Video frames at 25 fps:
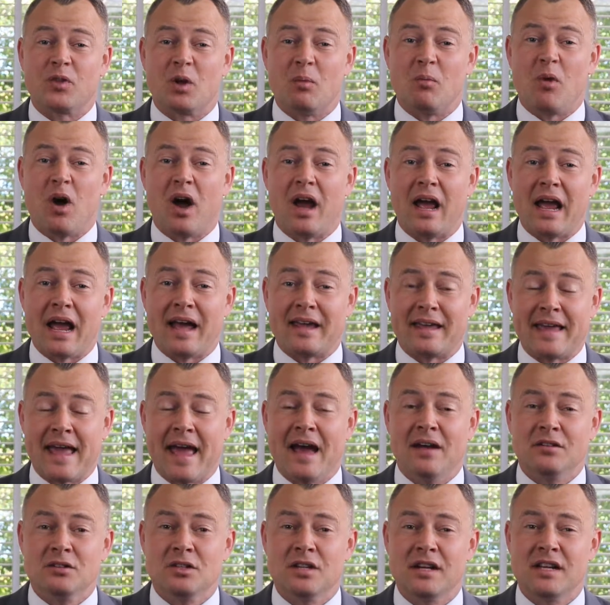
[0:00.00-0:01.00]
my
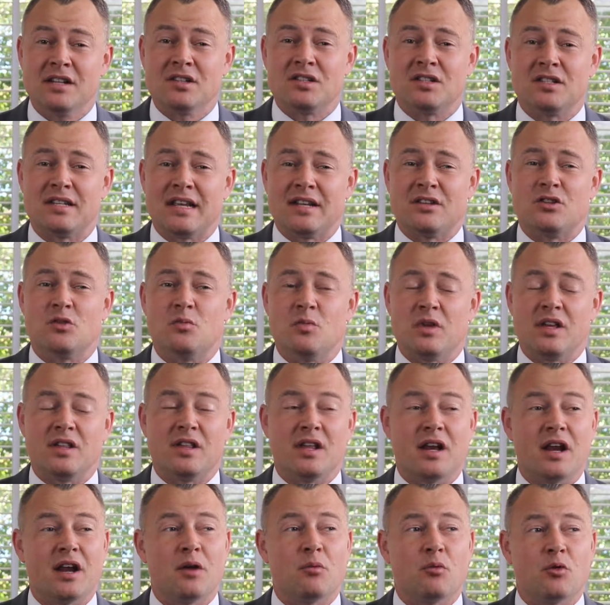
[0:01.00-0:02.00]
accountant has said to me
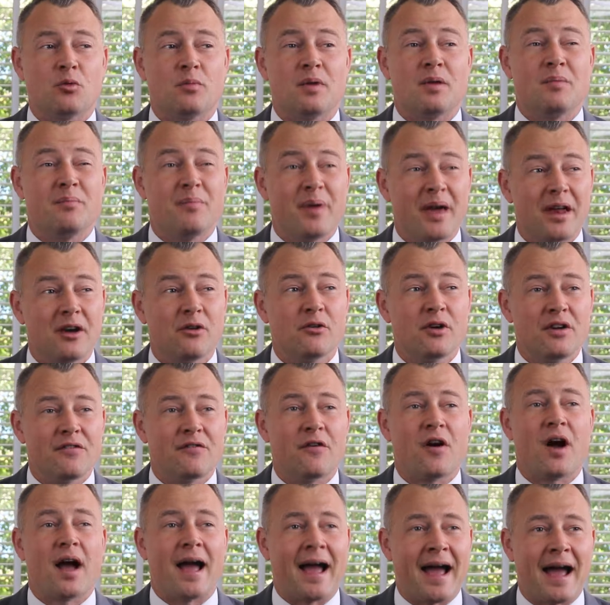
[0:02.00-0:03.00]
that it would be better
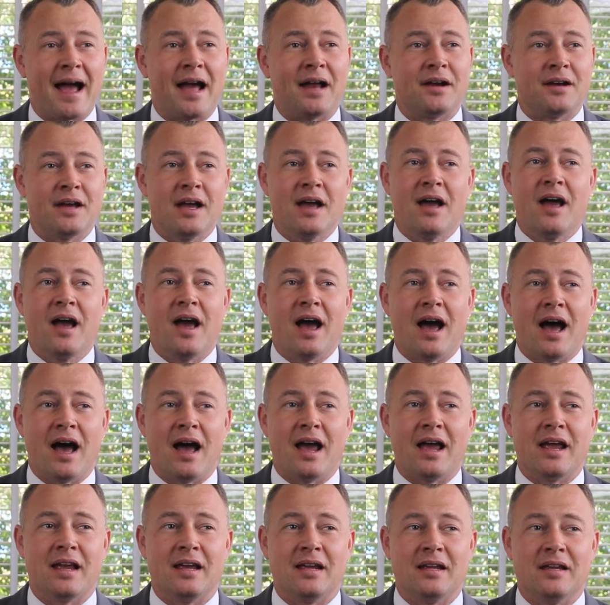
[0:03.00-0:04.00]
if I had
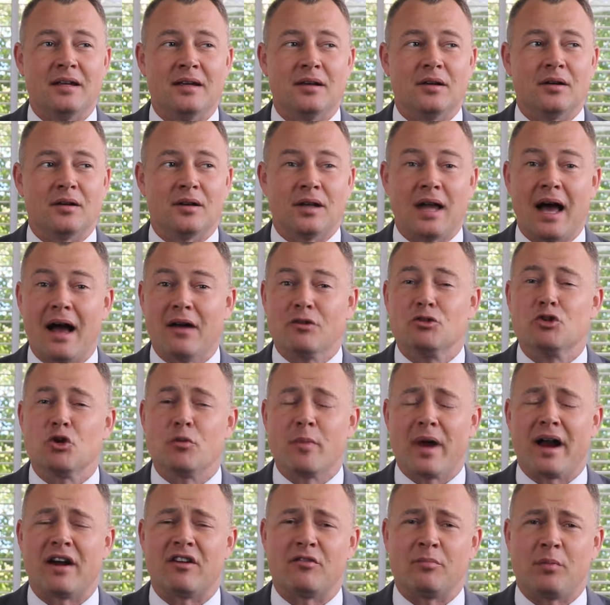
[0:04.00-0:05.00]
a larger
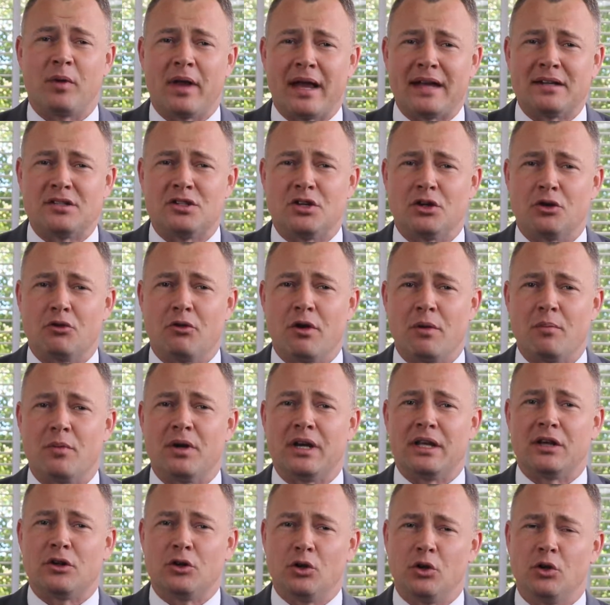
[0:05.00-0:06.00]
amount of plant and
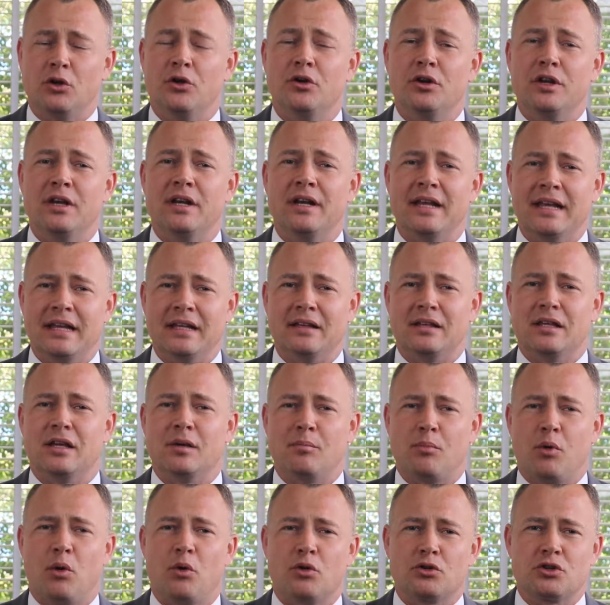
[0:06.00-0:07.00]
equipment included in the
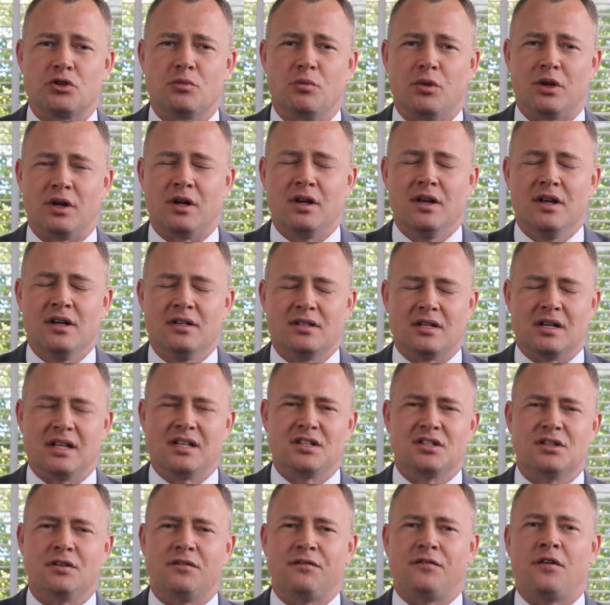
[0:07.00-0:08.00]
apportionment. So
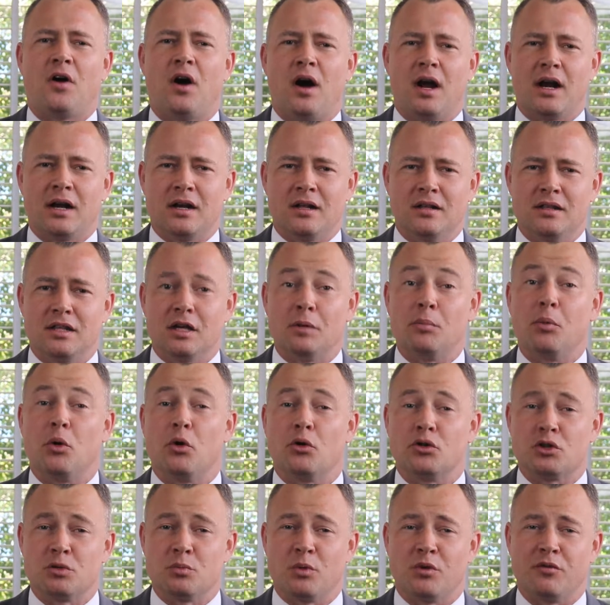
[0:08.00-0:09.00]
let's define the
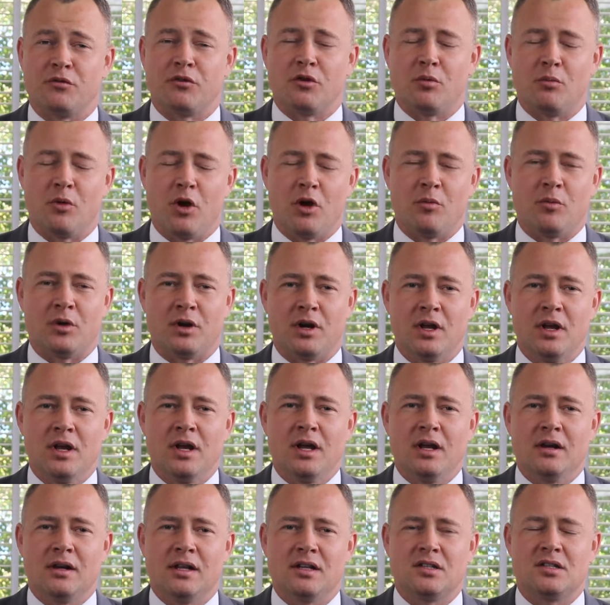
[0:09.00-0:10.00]
apportionment for a moment.
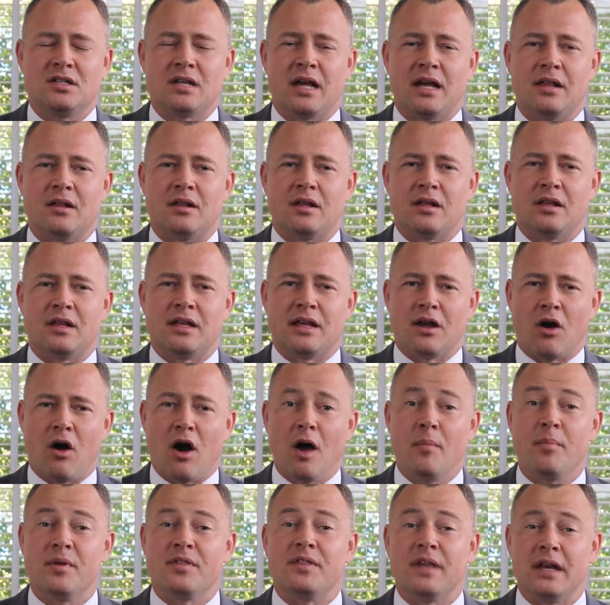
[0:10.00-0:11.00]
Let's say that
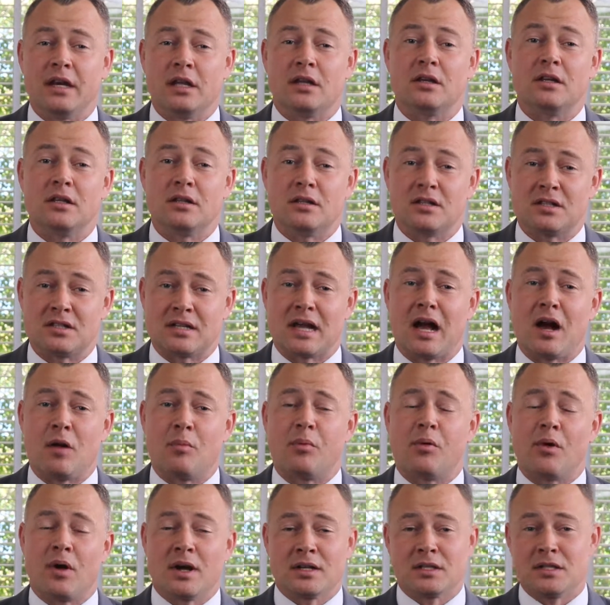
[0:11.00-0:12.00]
hypothetically the sale
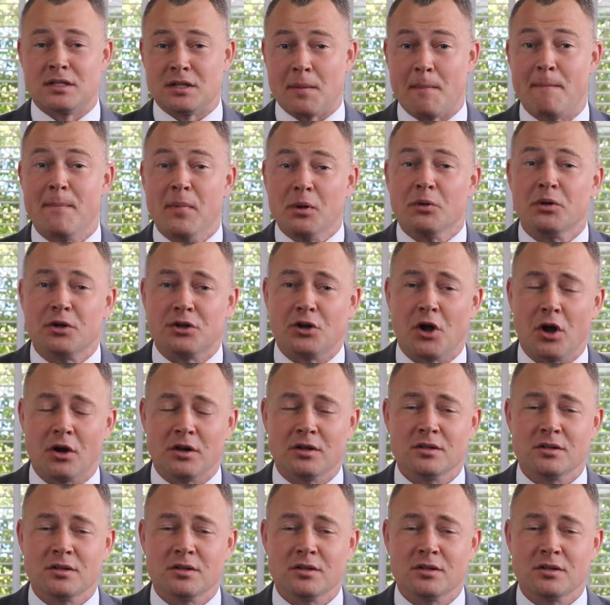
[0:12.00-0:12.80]
price is $1 million,